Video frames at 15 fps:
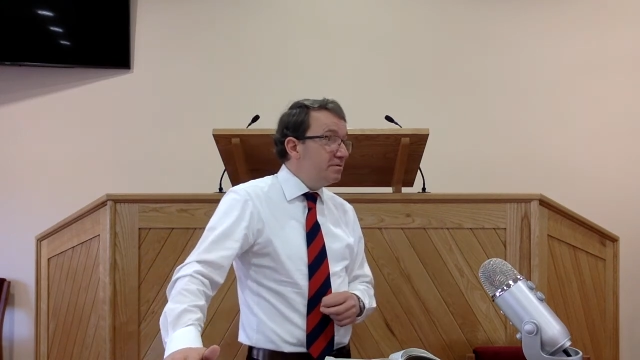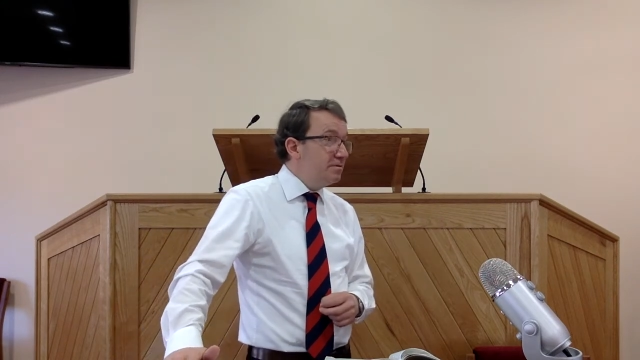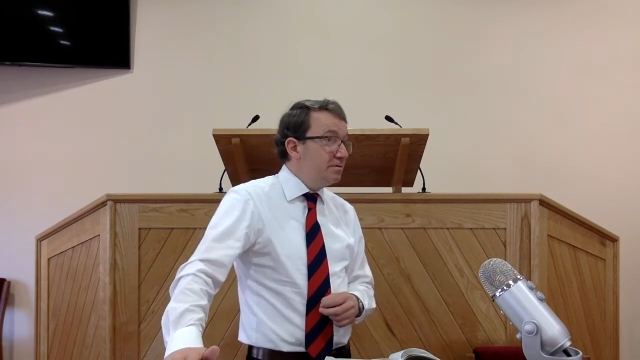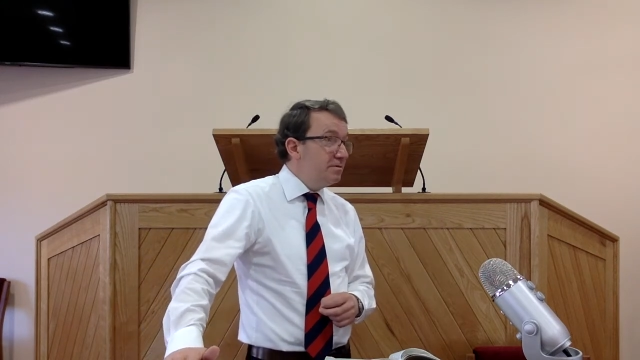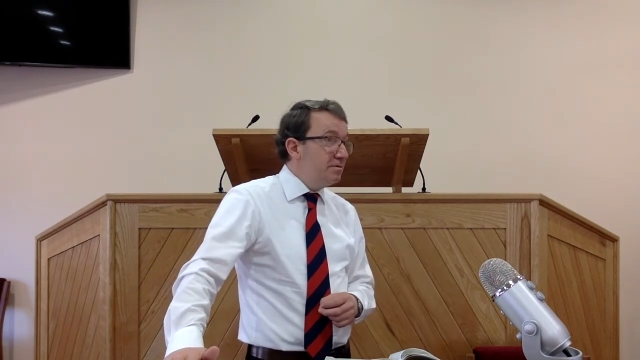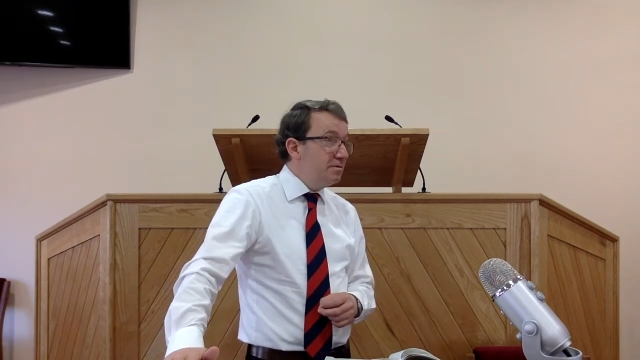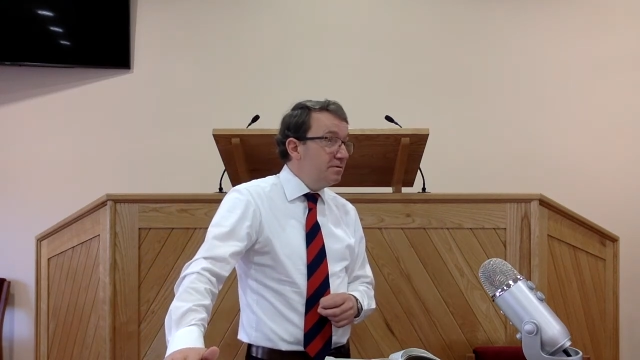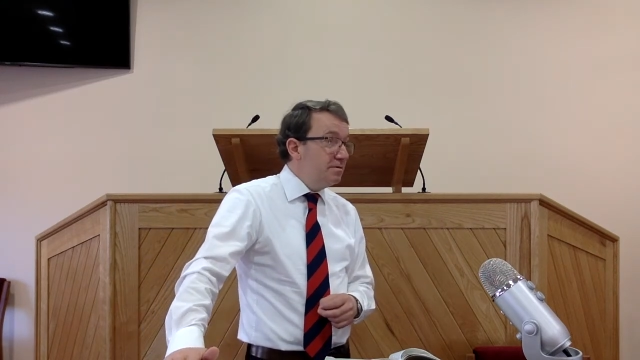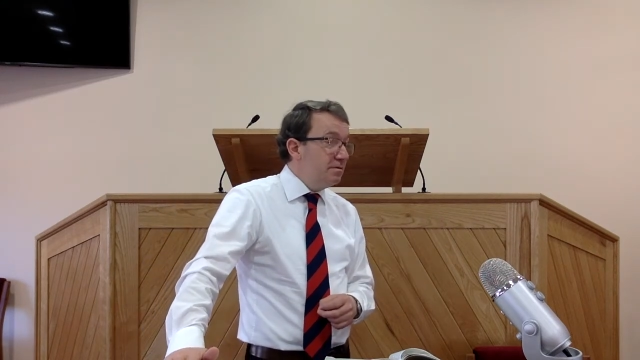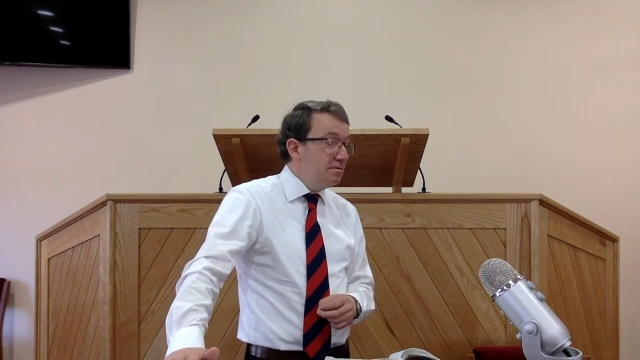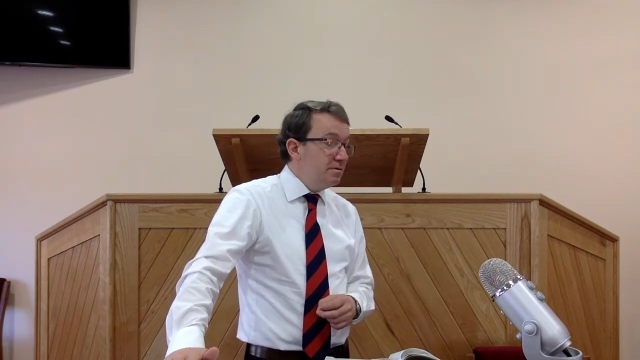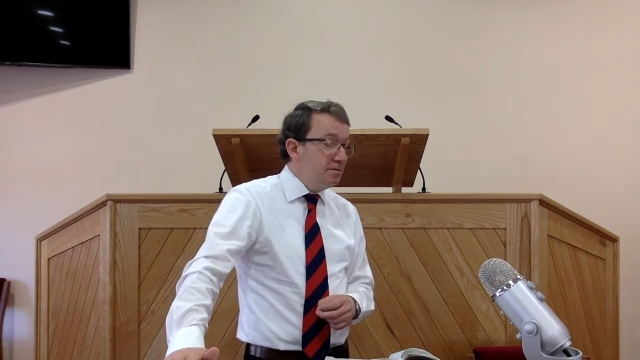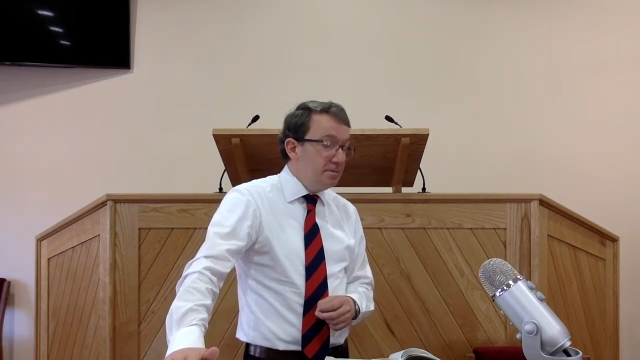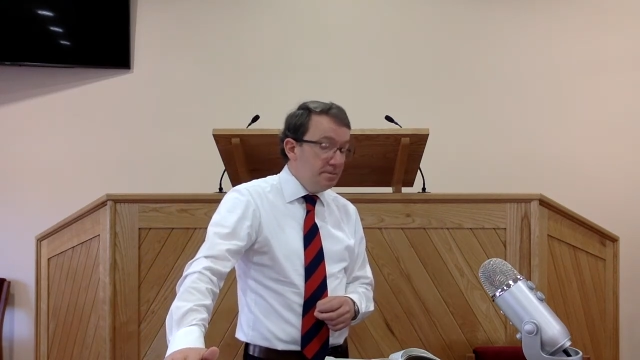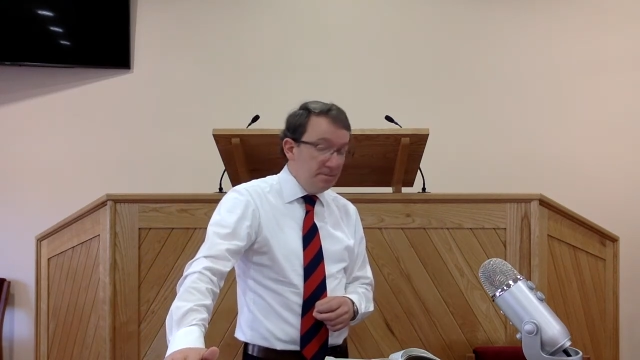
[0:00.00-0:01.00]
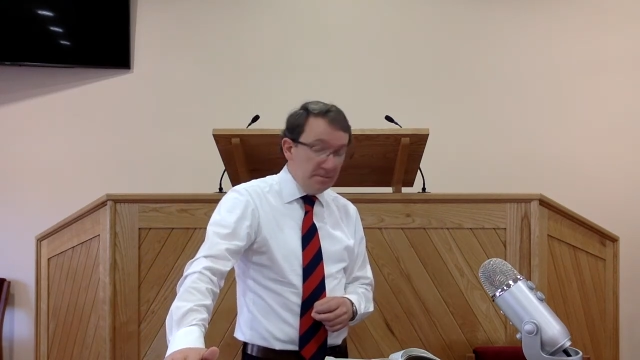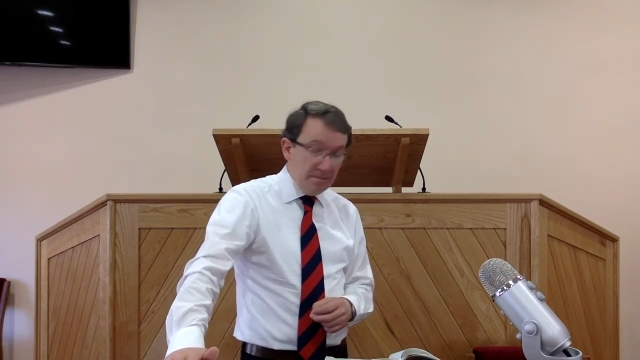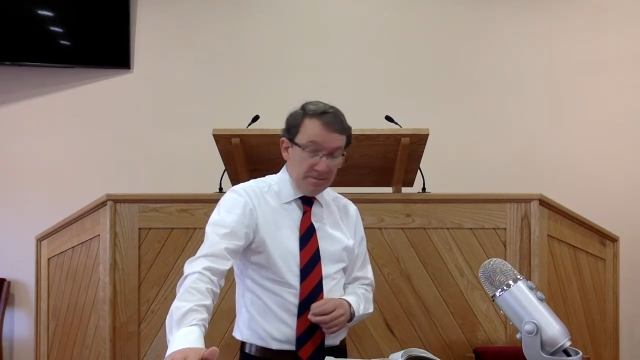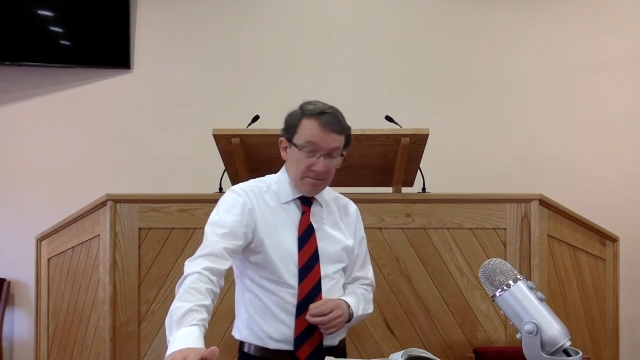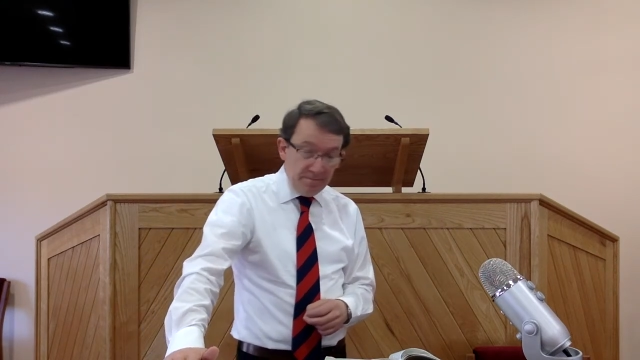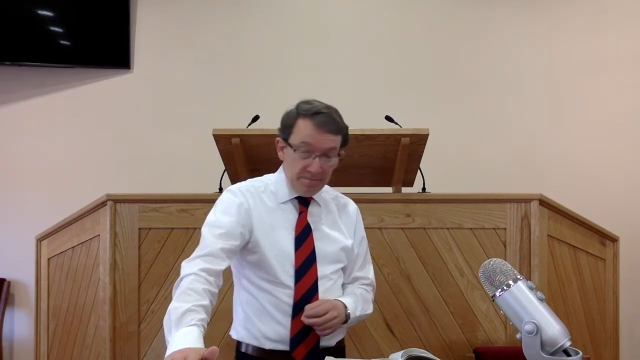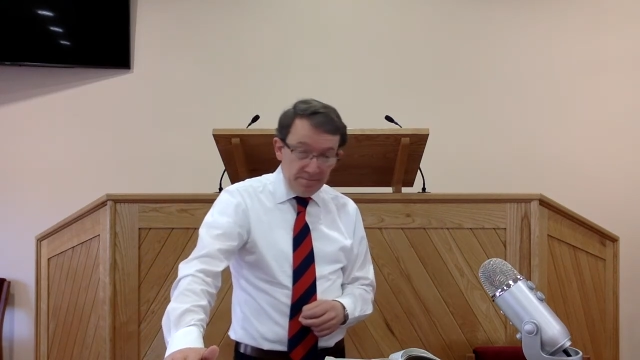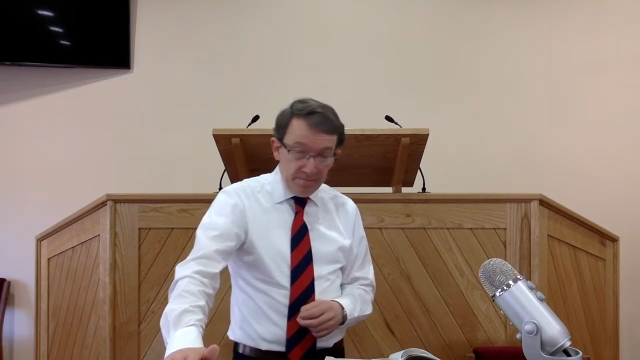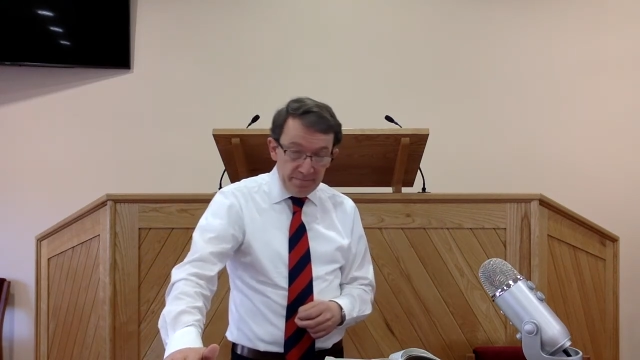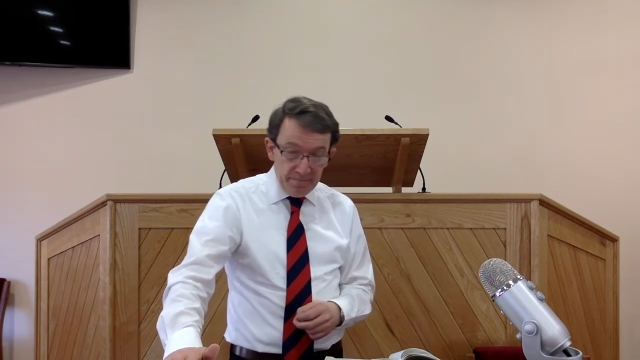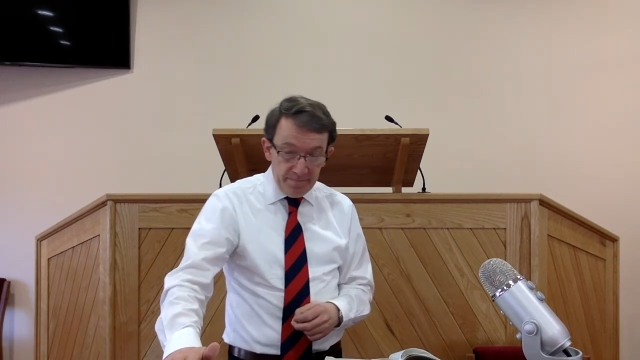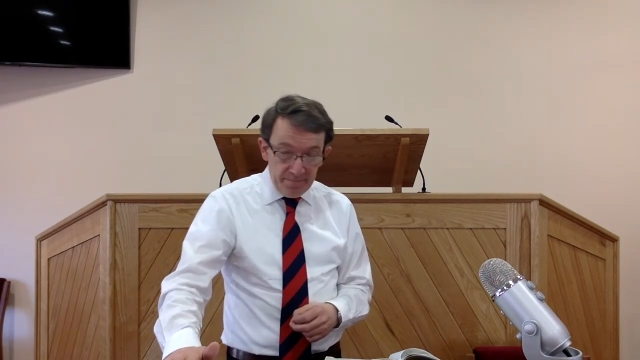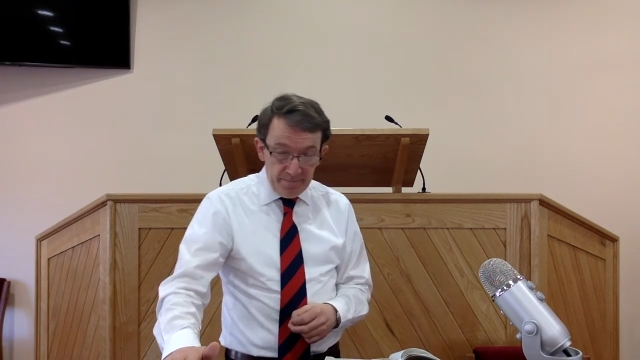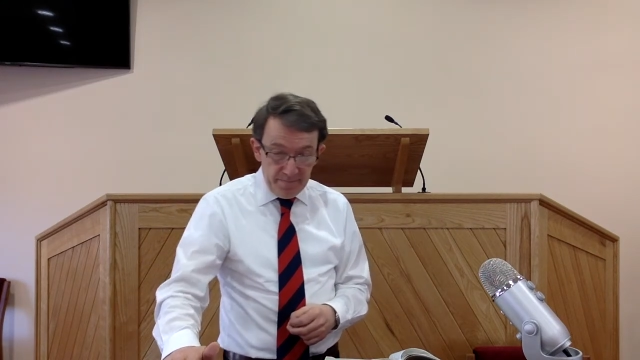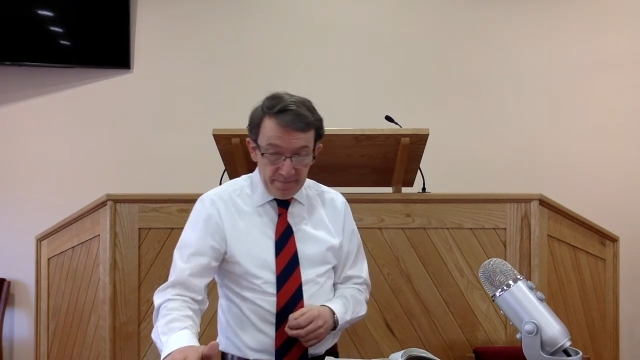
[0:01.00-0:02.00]

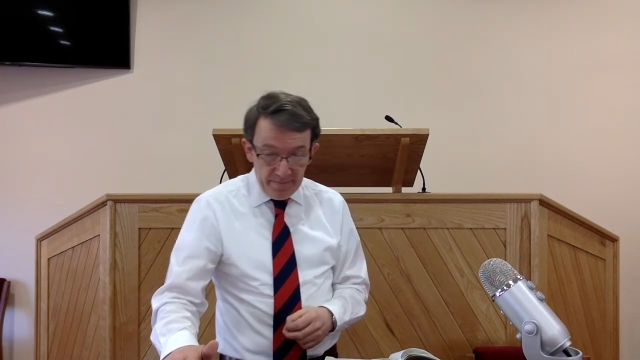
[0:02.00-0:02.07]
Nobody speaks.